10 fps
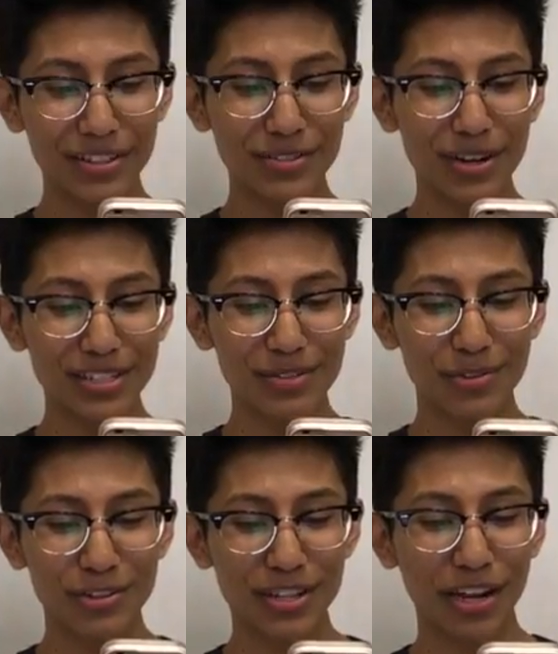sudden
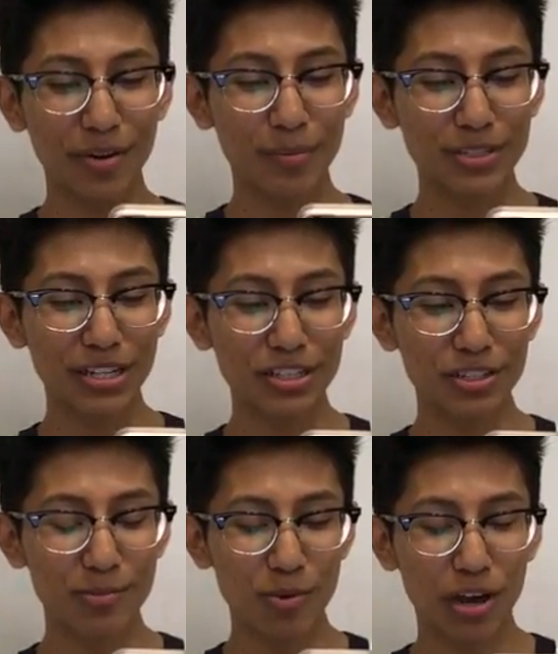blue color.
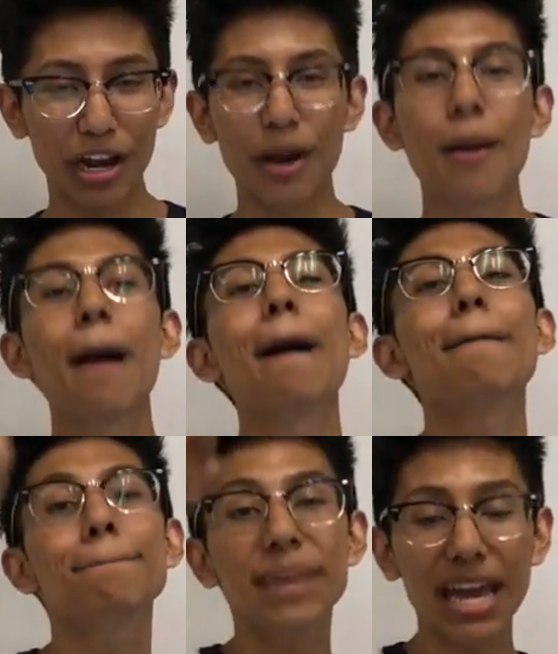
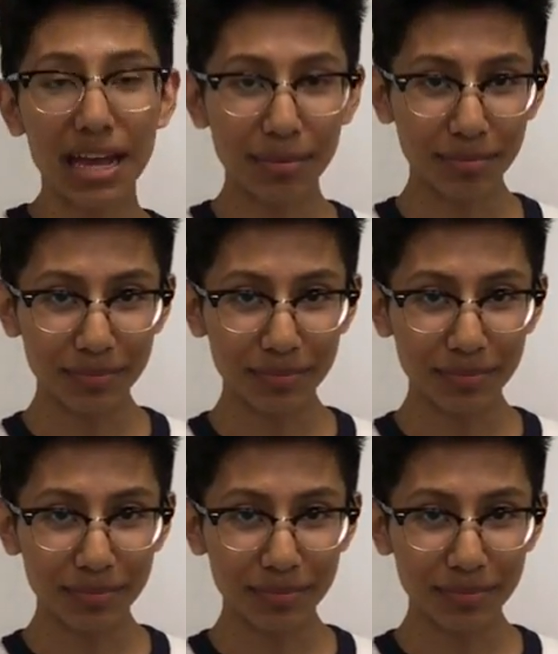Bam!